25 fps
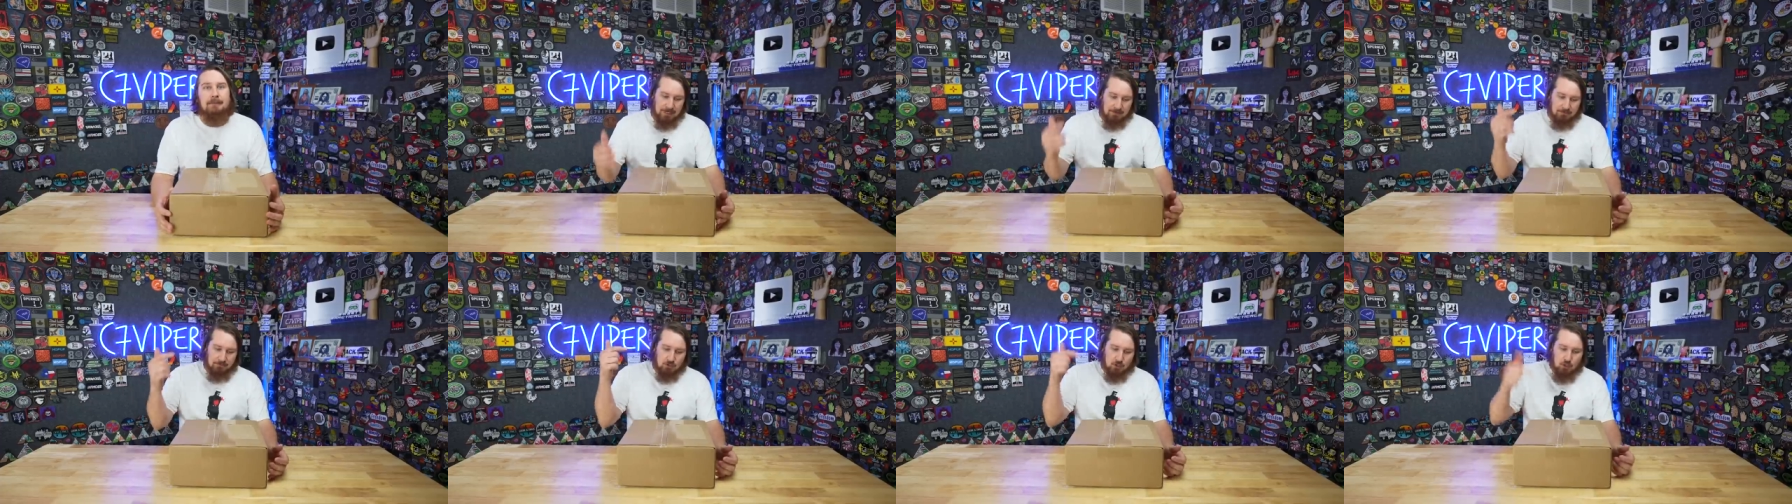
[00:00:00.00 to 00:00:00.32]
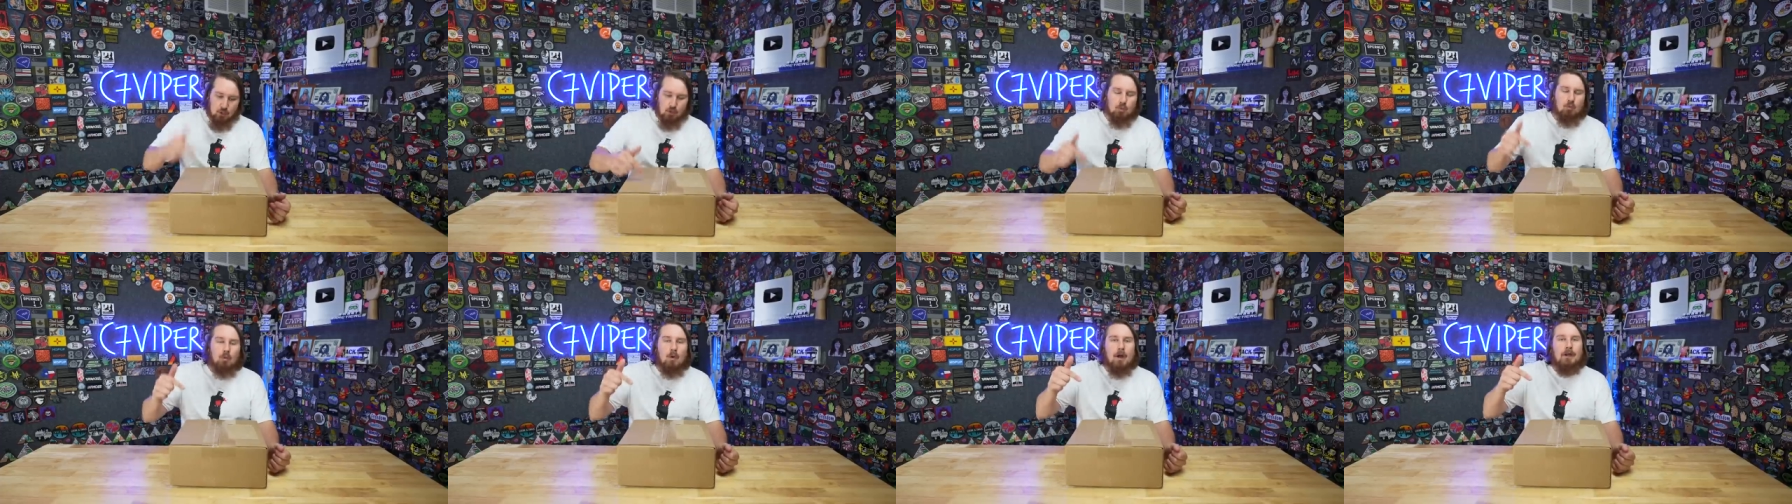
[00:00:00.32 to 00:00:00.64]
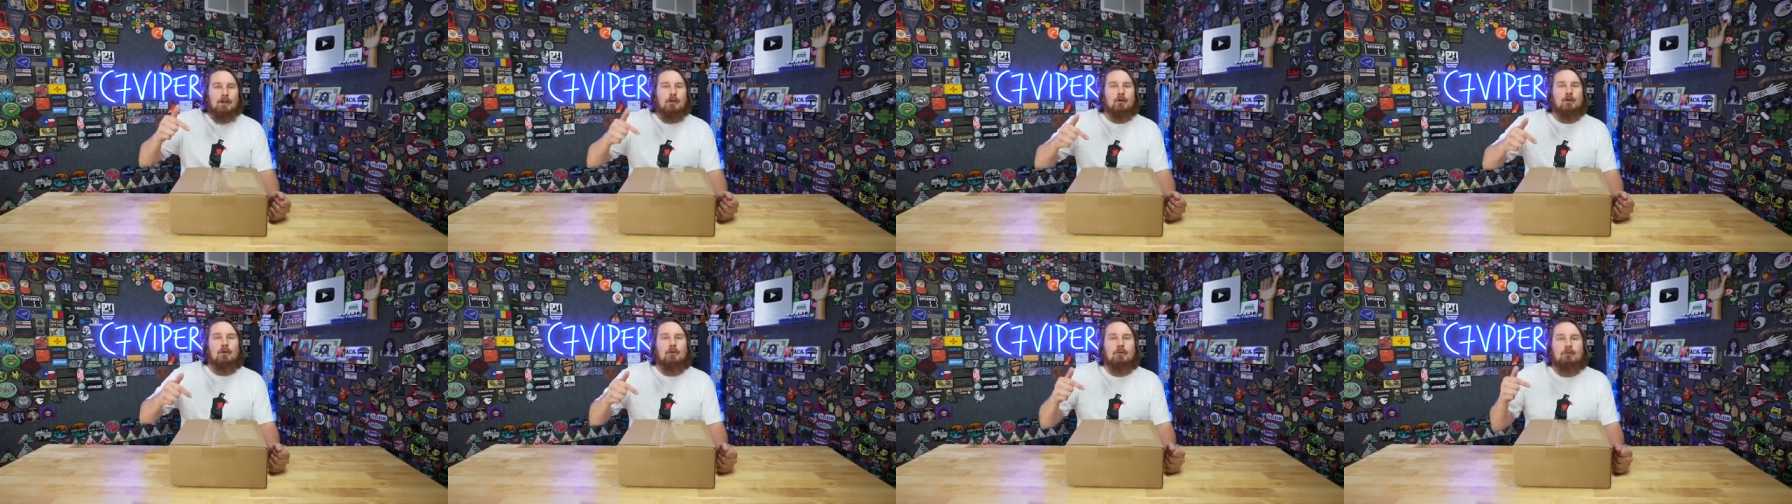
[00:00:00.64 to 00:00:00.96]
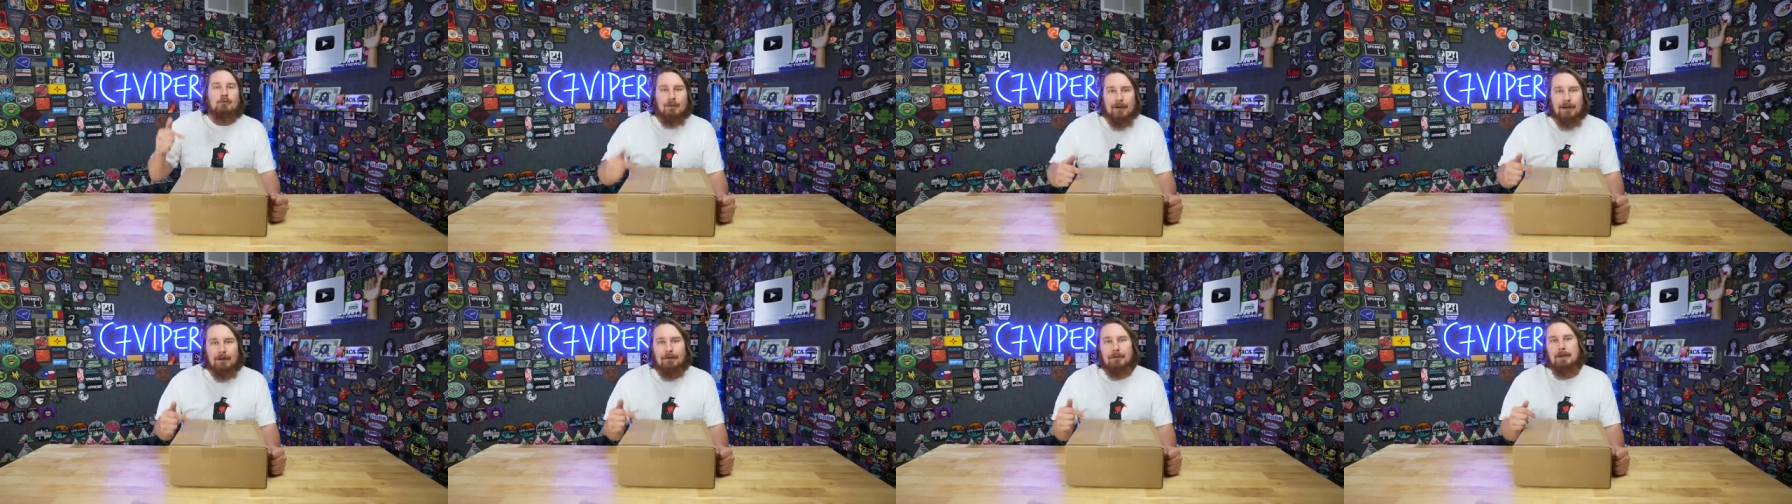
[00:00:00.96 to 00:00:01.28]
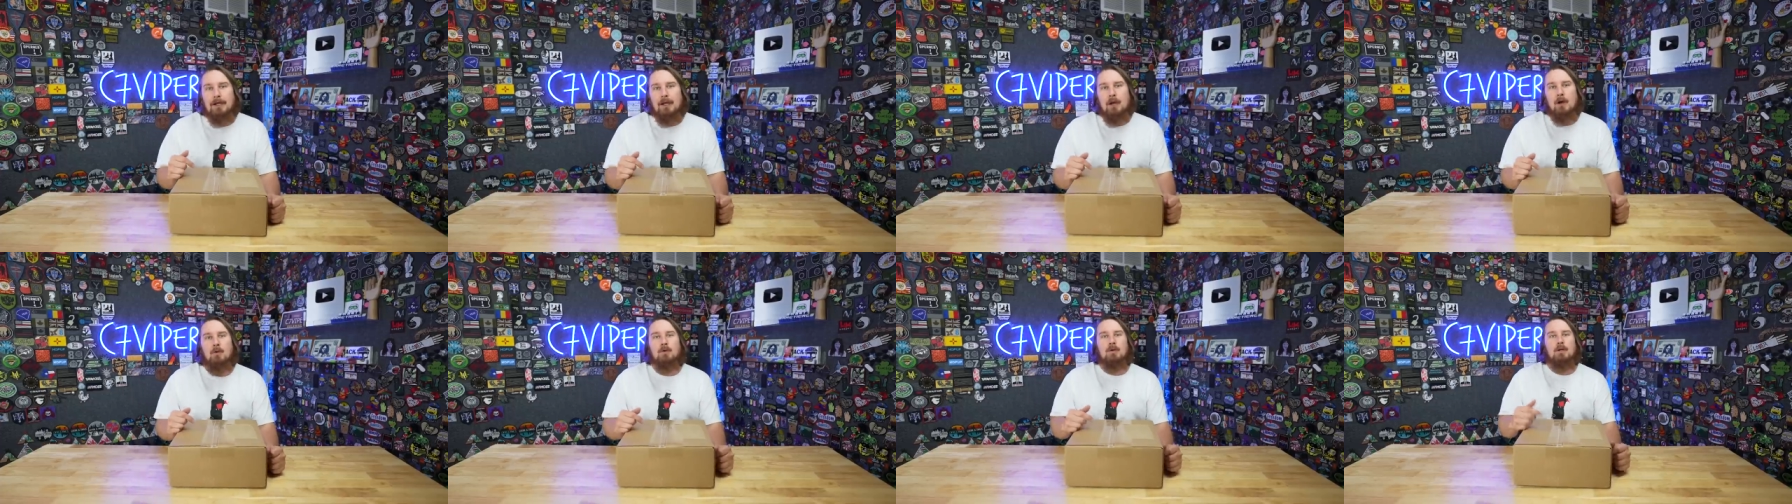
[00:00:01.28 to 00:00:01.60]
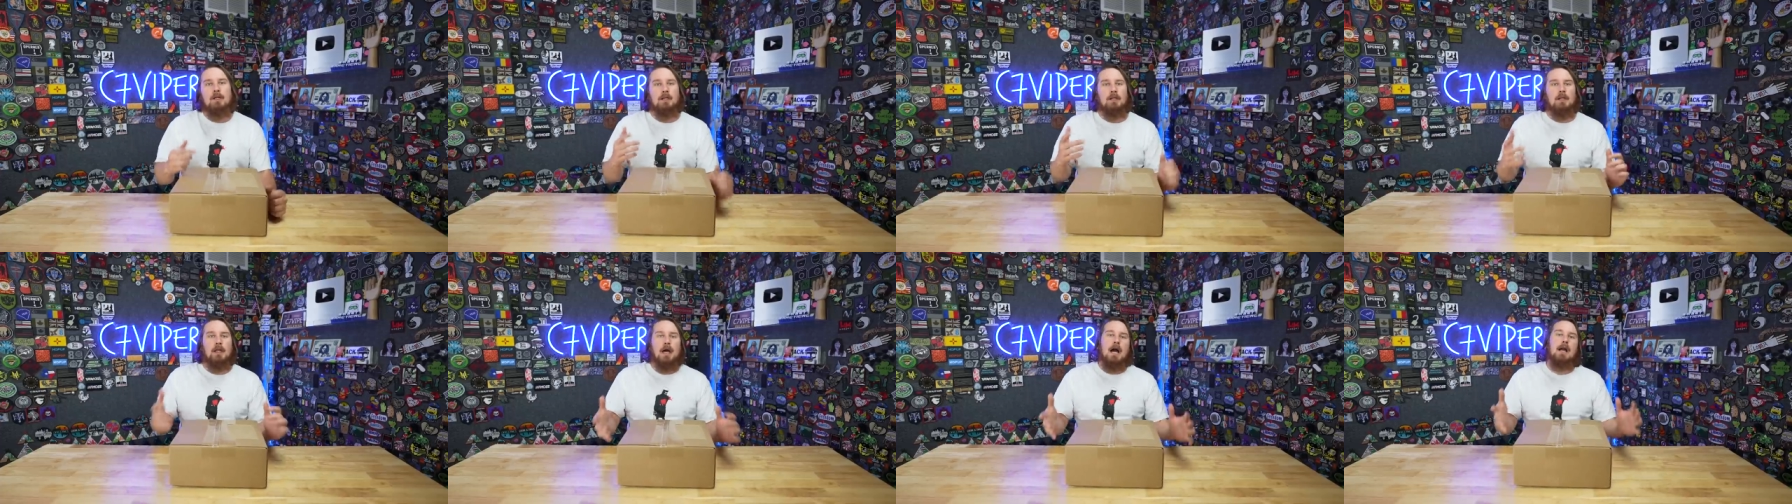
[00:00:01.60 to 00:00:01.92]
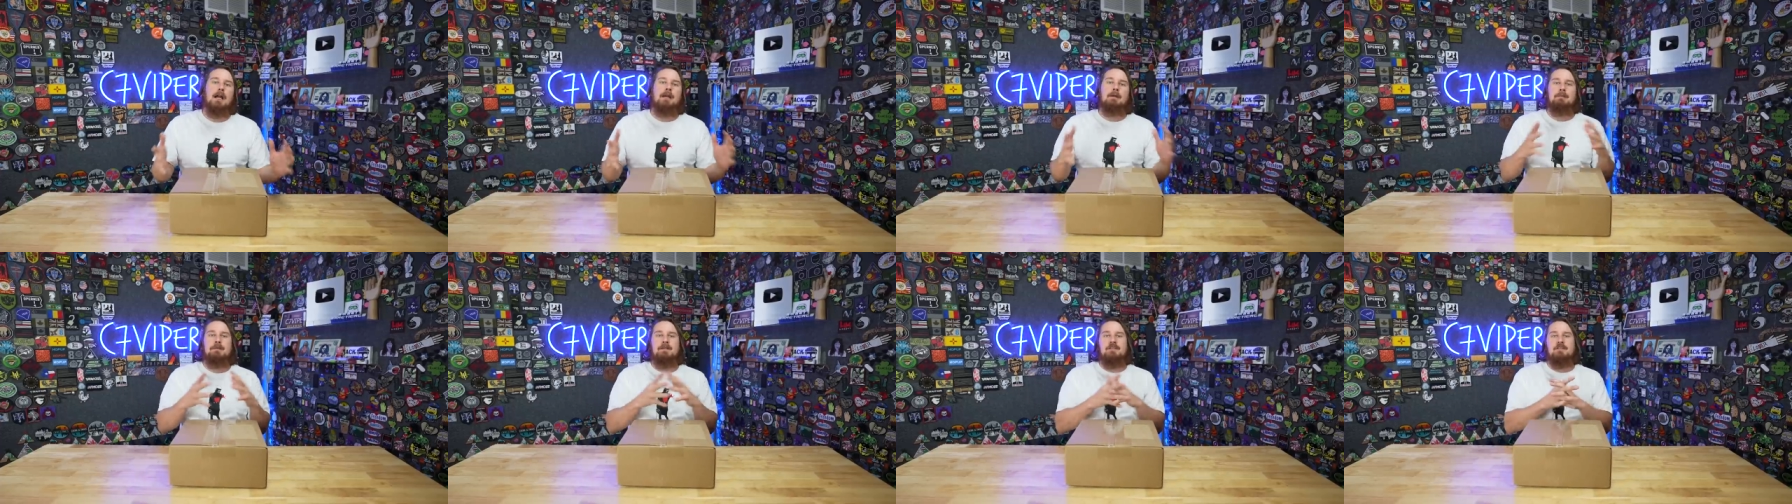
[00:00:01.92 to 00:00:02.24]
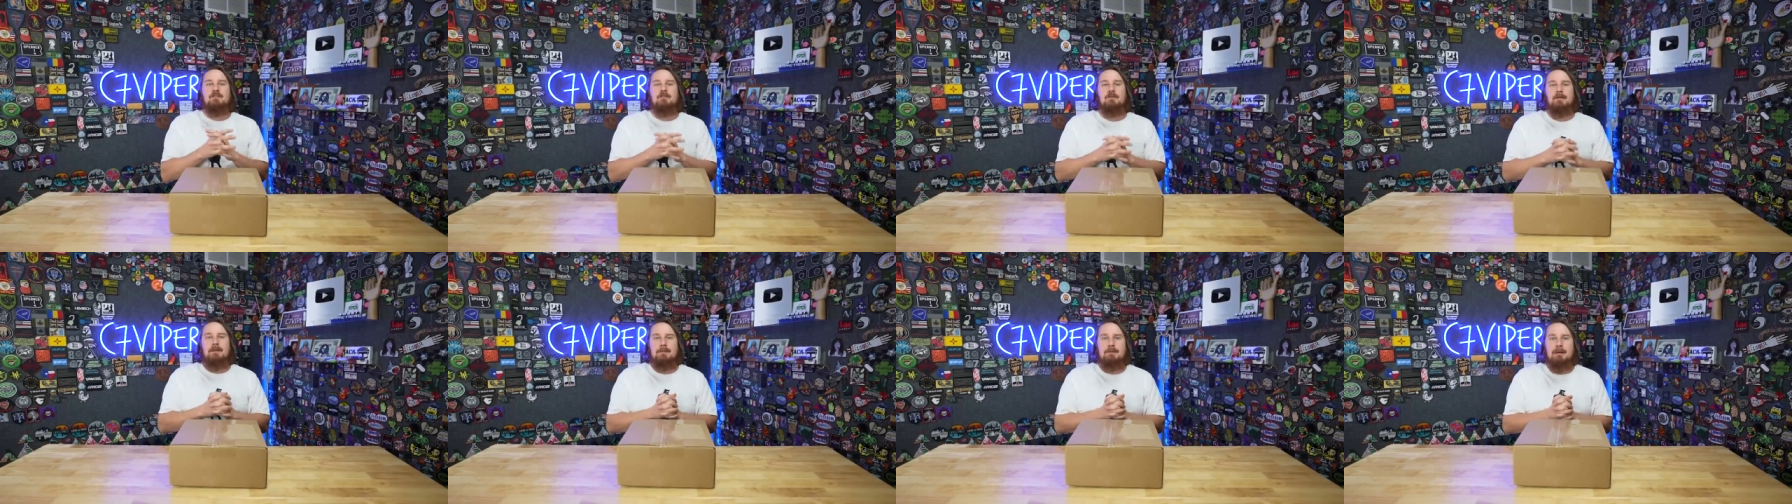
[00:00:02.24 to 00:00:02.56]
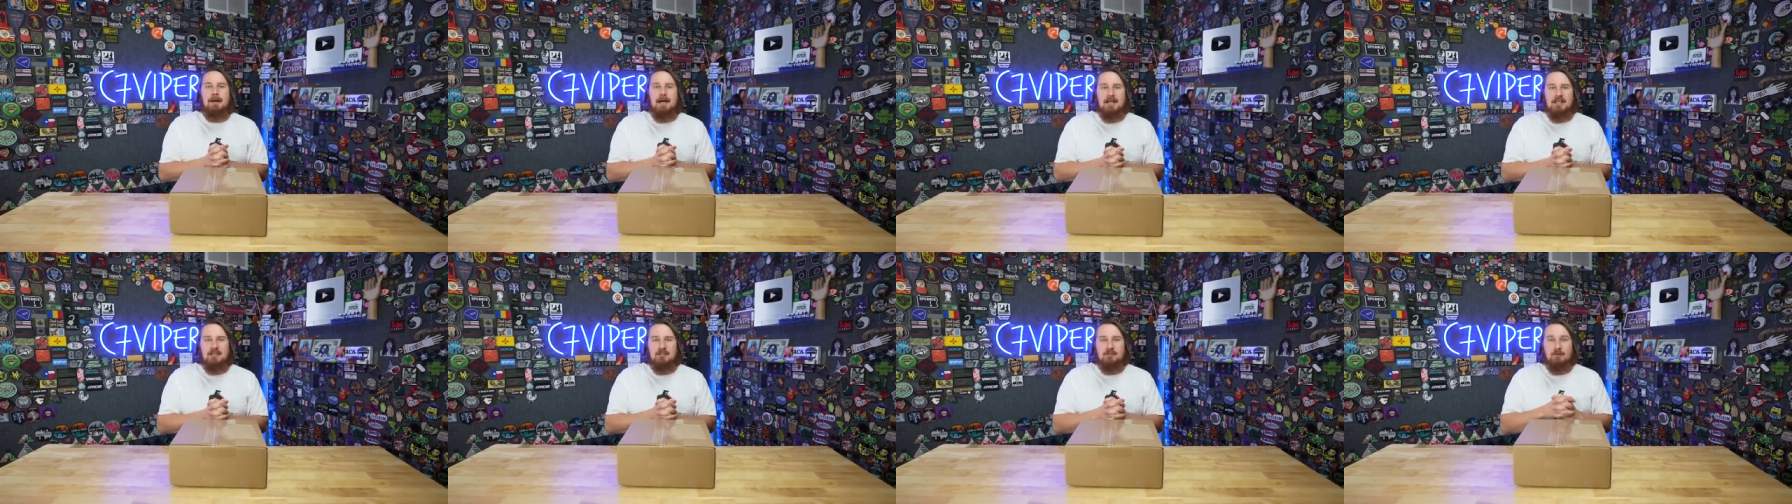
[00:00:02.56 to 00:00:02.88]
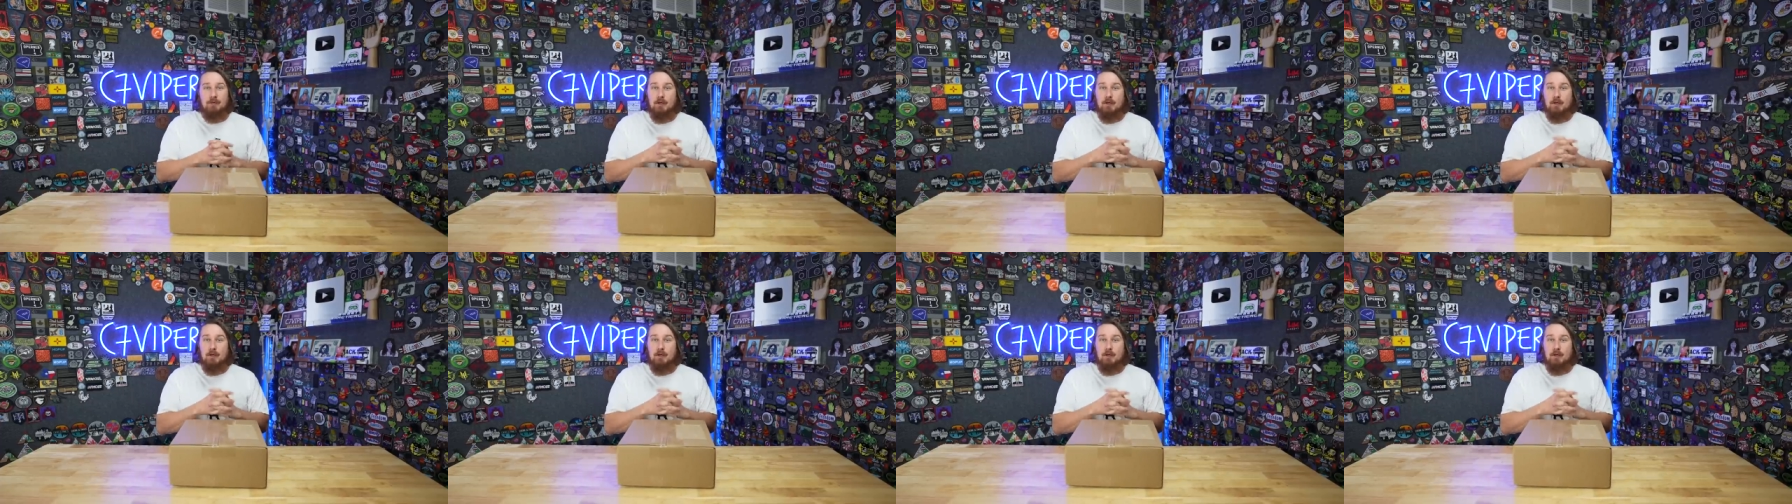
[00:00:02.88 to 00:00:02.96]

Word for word: If you want your very own Glock mystery box